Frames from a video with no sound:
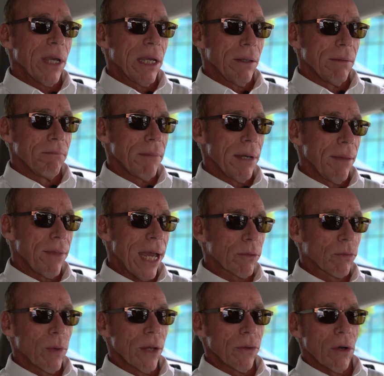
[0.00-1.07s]
And
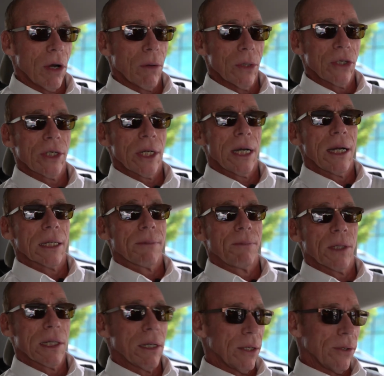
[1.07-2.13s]
that's why they're always shocked,
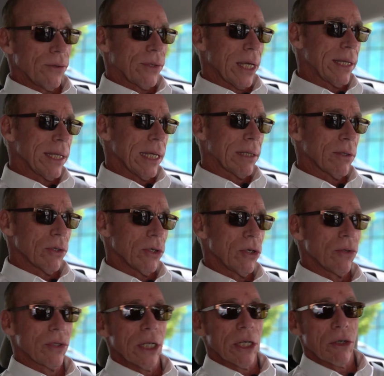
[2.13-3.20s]
because they think they're
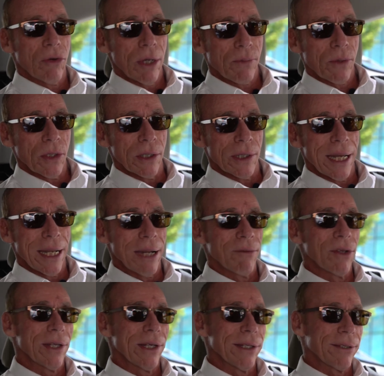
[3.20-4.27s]
using encryption and
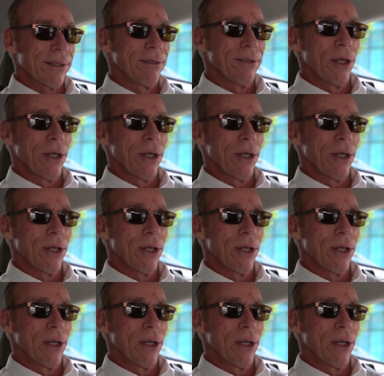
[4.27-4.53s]
everything's